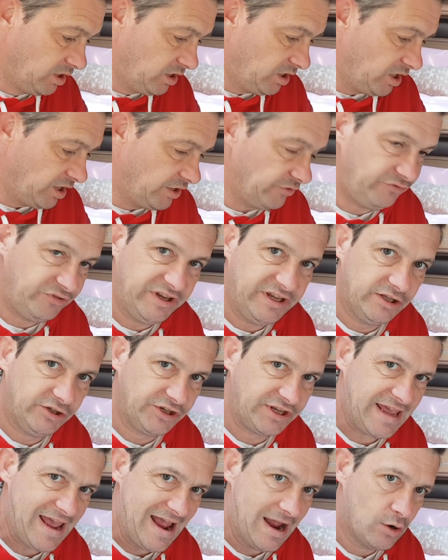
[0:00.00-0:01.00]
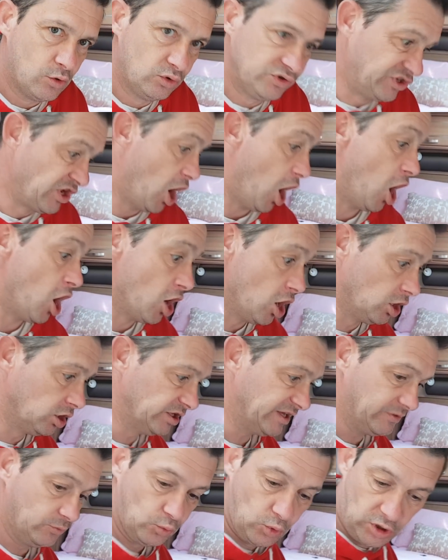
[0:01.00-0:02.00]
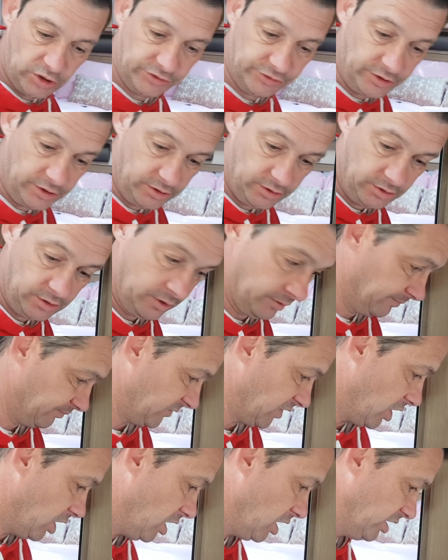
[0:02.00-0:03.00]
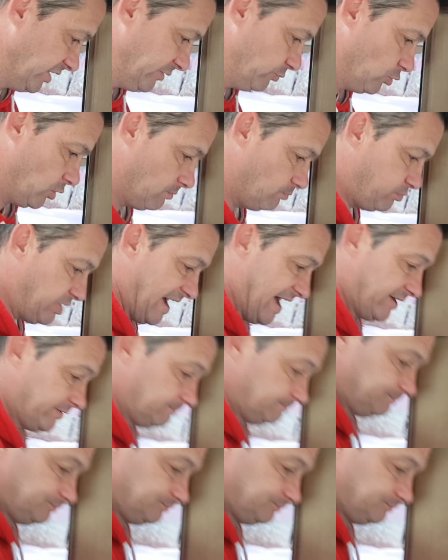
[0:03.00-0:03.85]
and a field of cows, all in one pan.